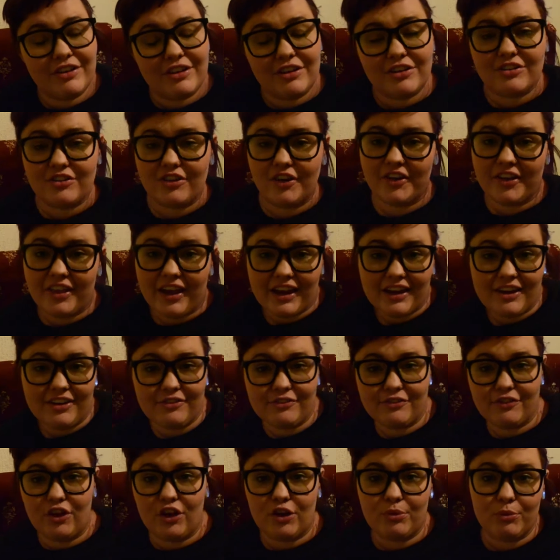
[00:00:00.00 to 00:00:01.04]
Sorry that I
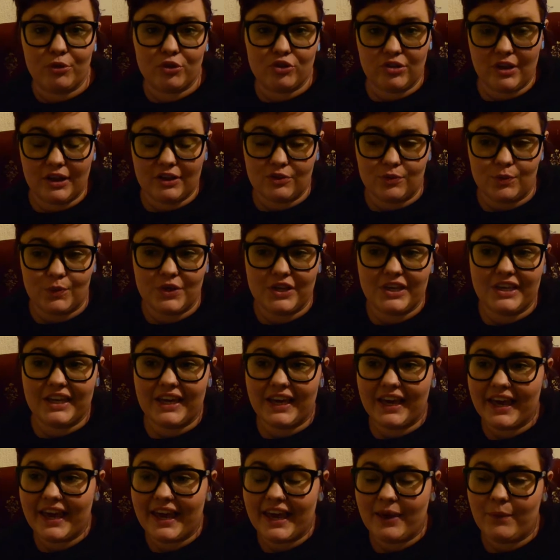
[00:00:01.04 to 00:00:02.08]
didn't vlog much last
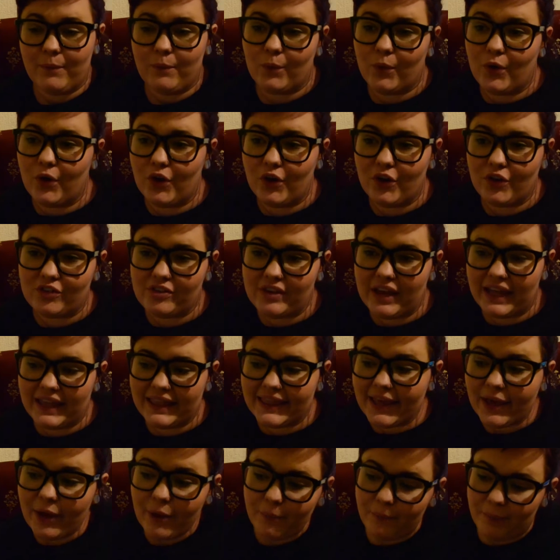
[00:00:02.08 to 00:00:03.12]
week. It was a
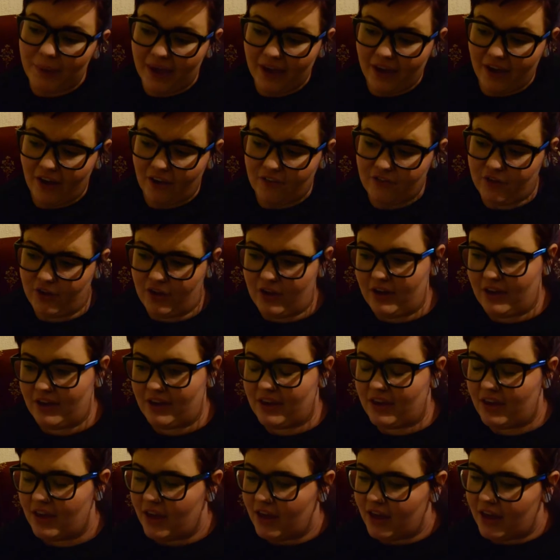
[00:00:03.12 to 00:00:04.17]
little bit of
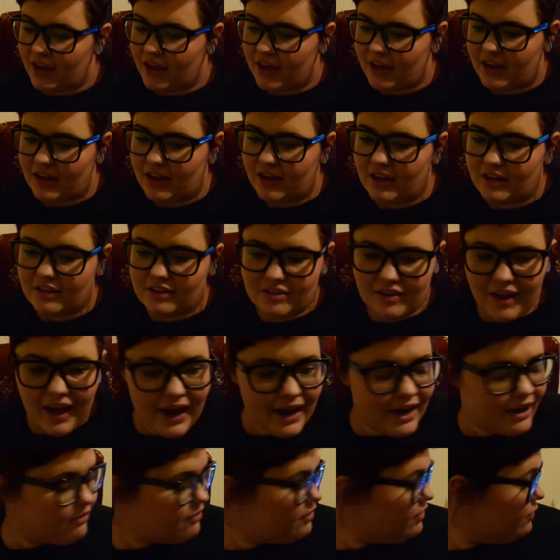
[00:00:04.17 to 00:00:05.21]
a
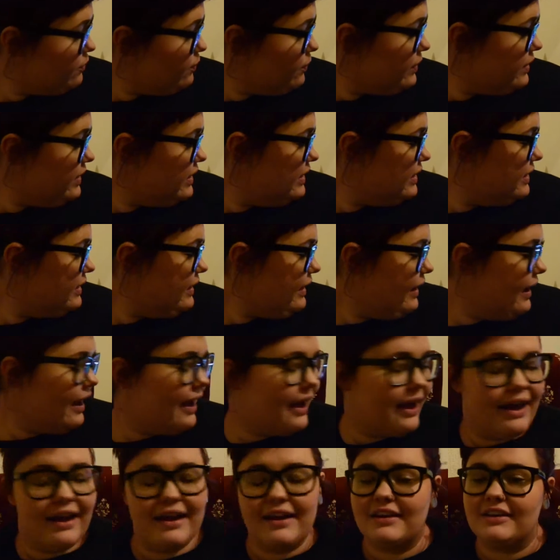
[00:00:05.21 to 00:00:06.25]
tiring week,
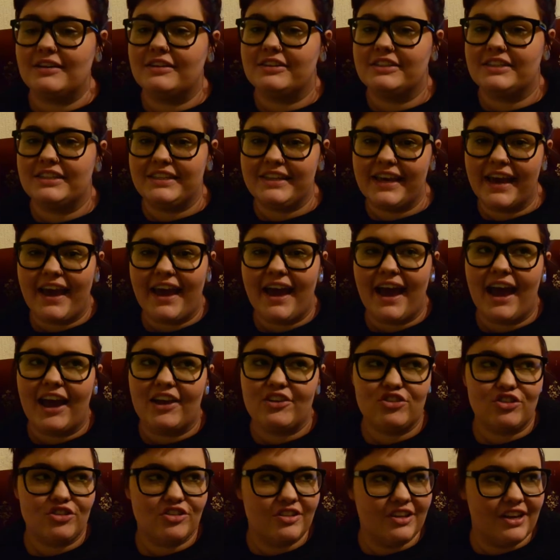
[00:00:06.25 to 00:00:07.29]
and yeah, I
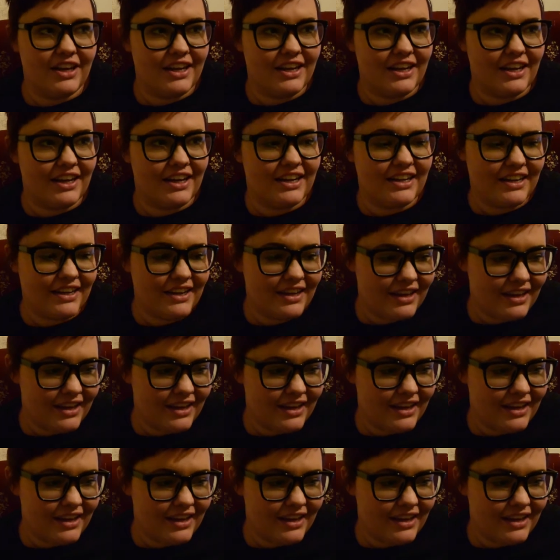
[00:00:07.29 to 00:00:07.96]
just needed,